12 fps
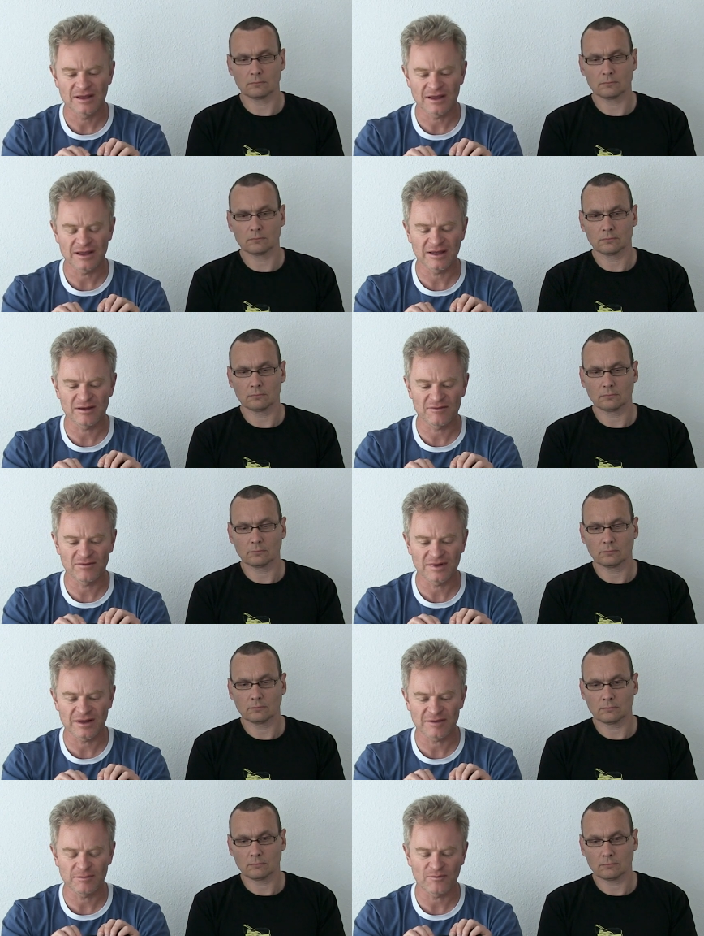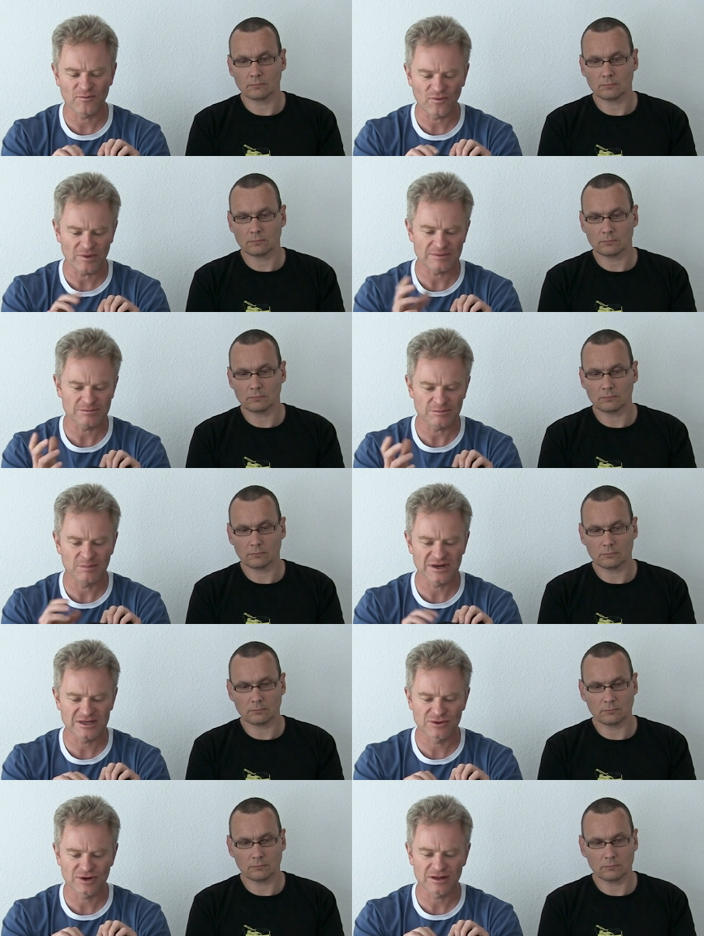Speaker 1: uh, um,
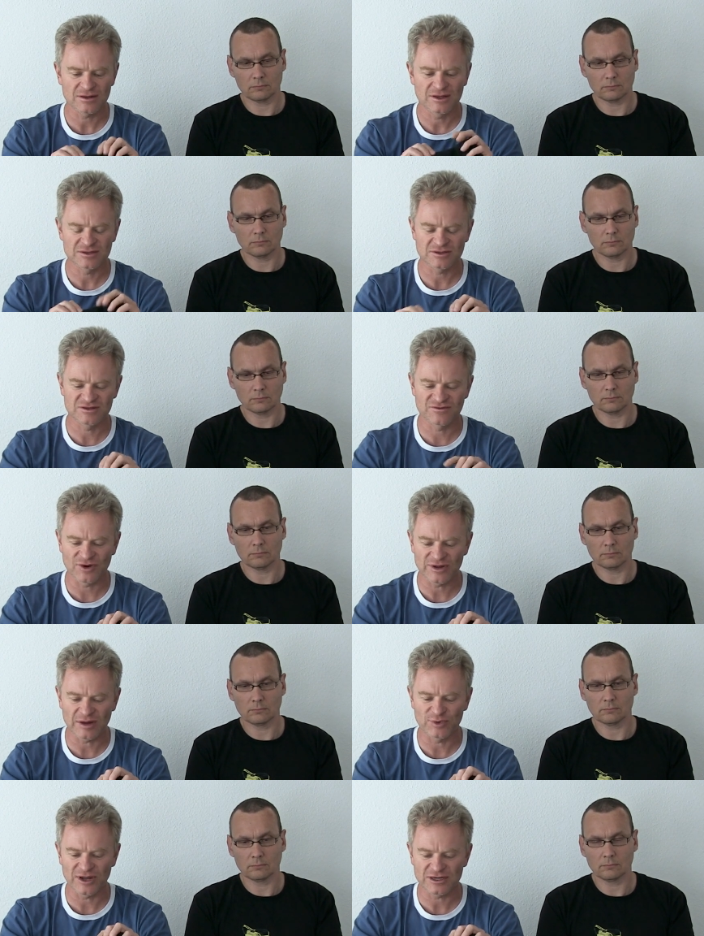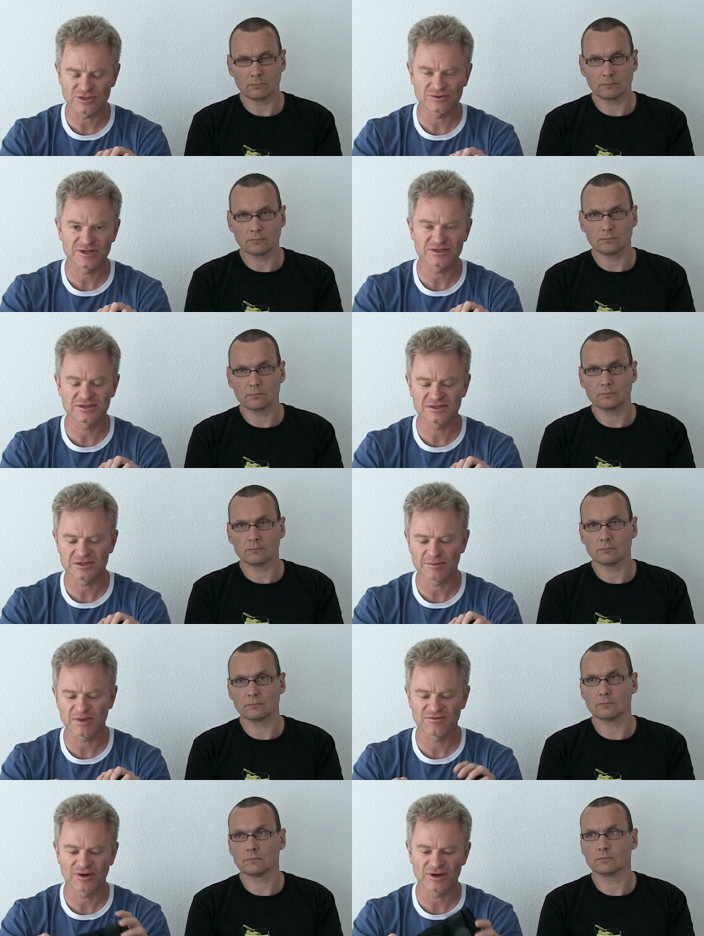material. So it's very abrasion
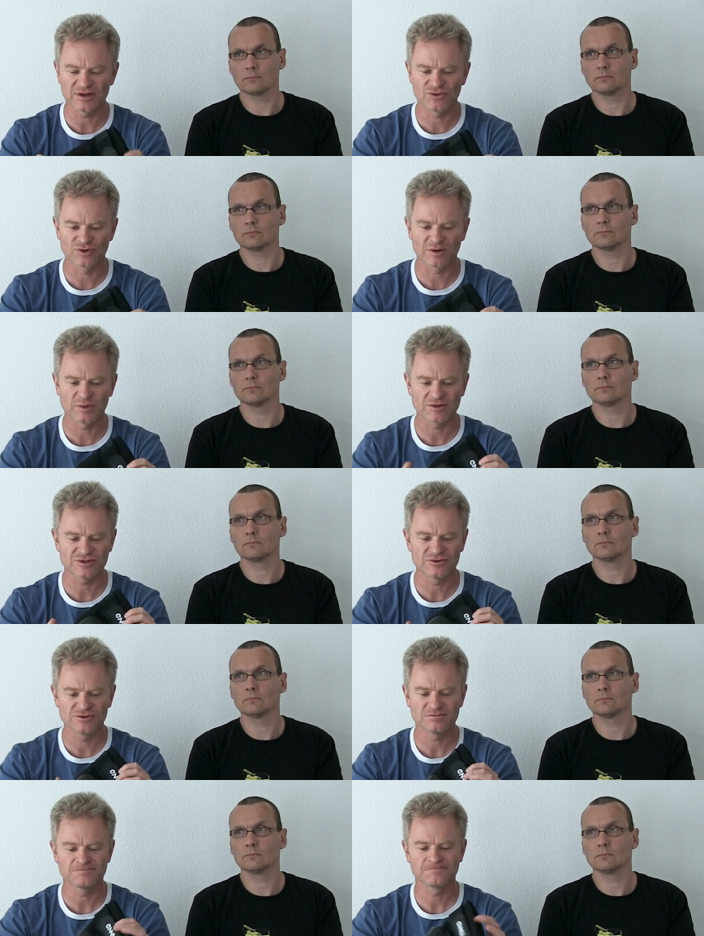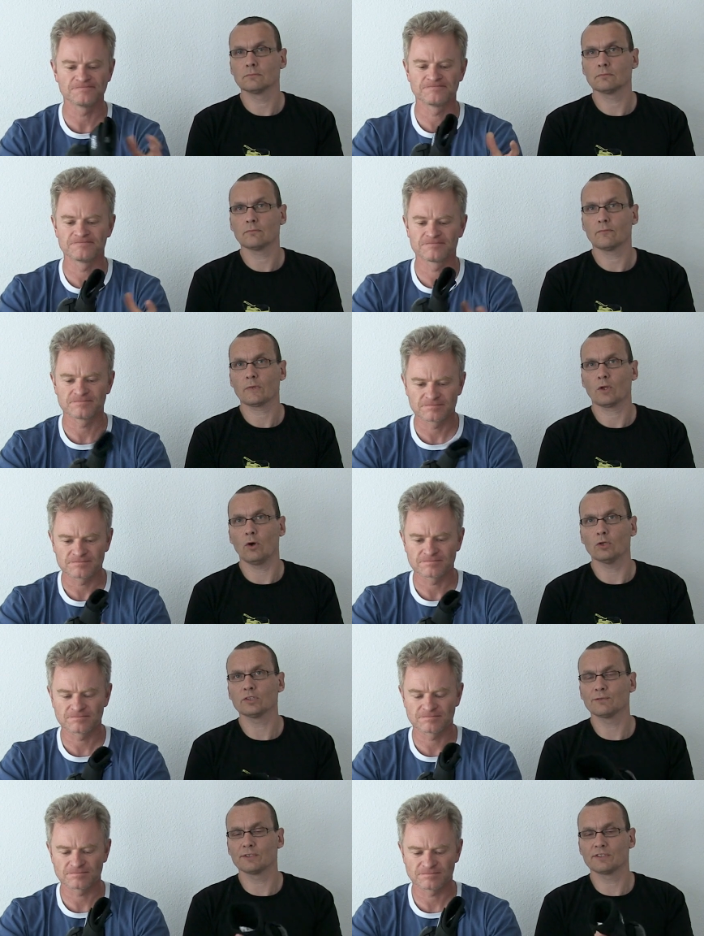resistant and very durable too.
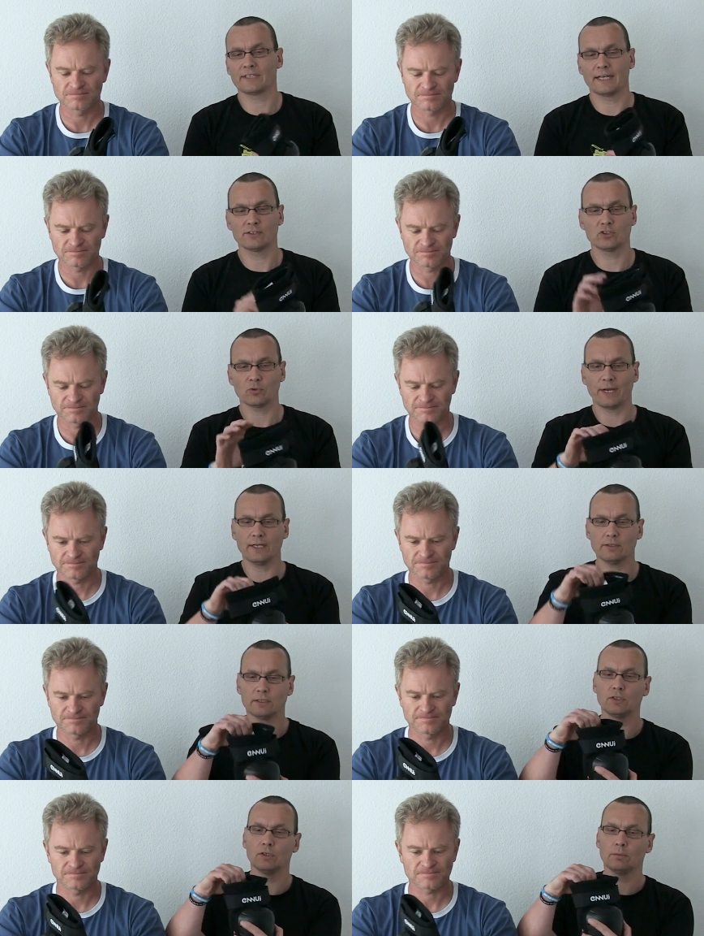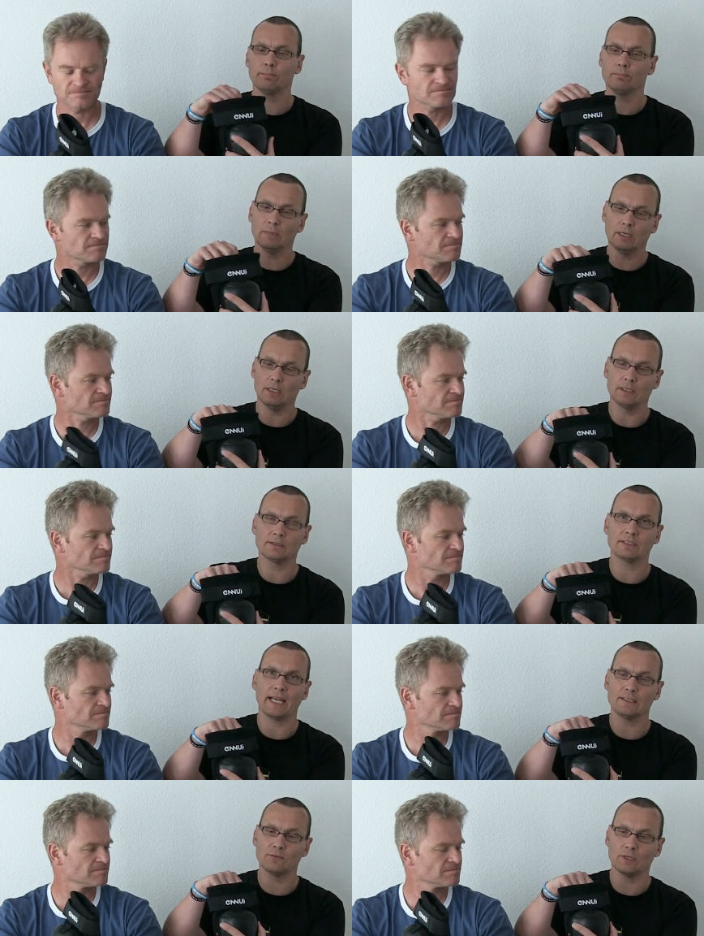
Speaker 2: Also, if you stay straight in your uh,
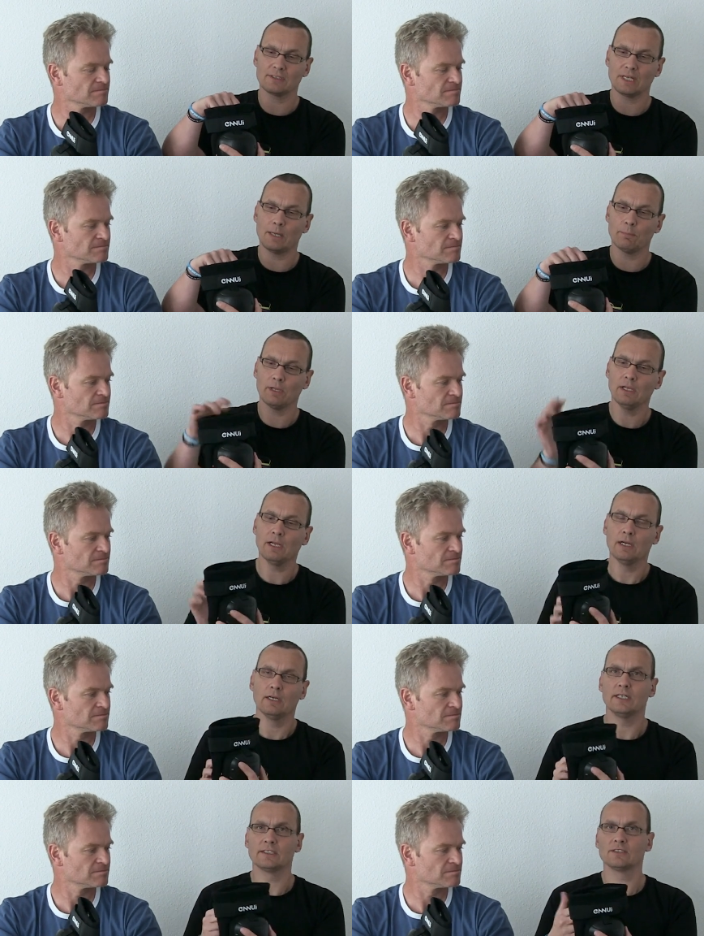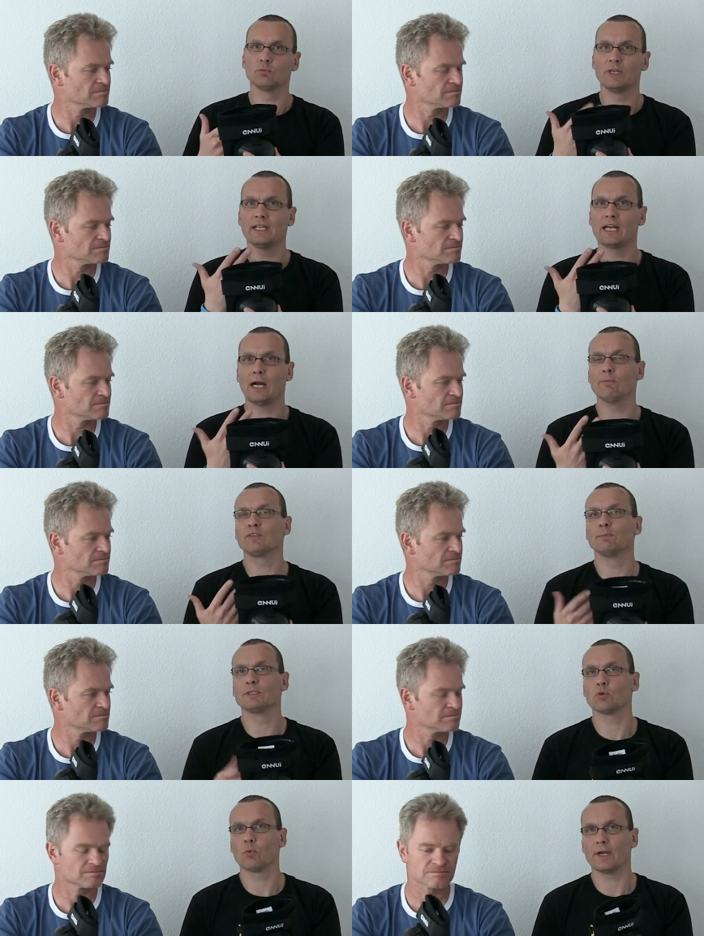skates, for example, it's really
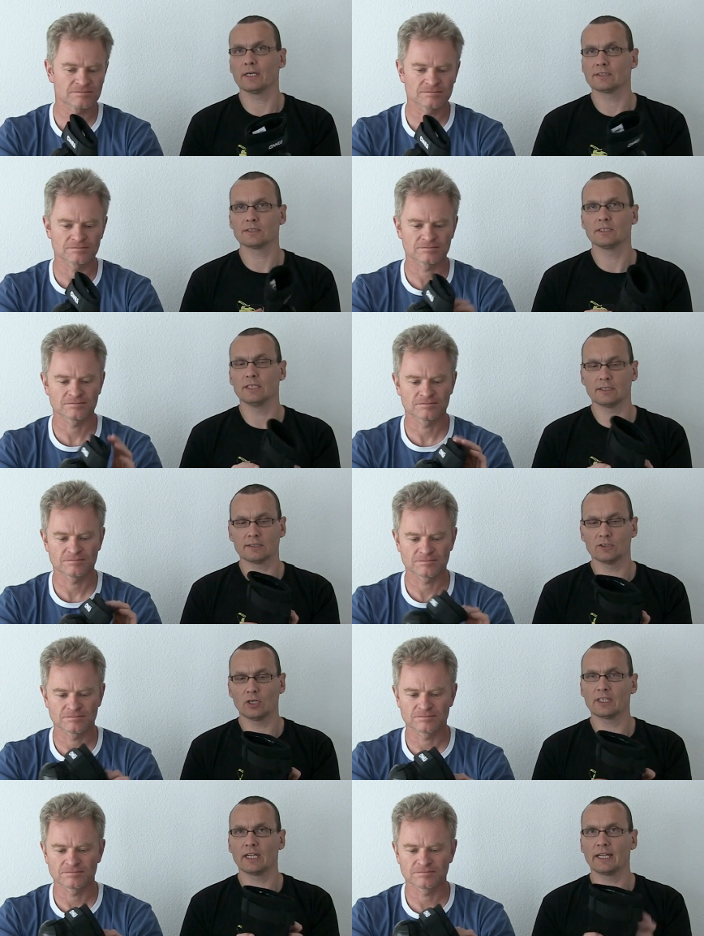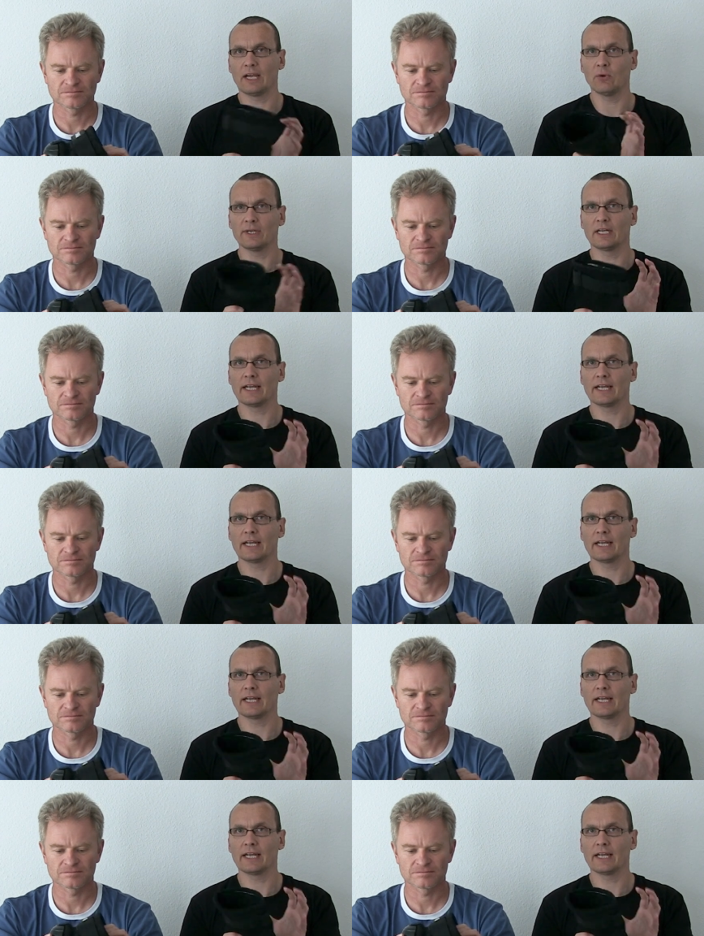comfortable to wear. It's, it's not going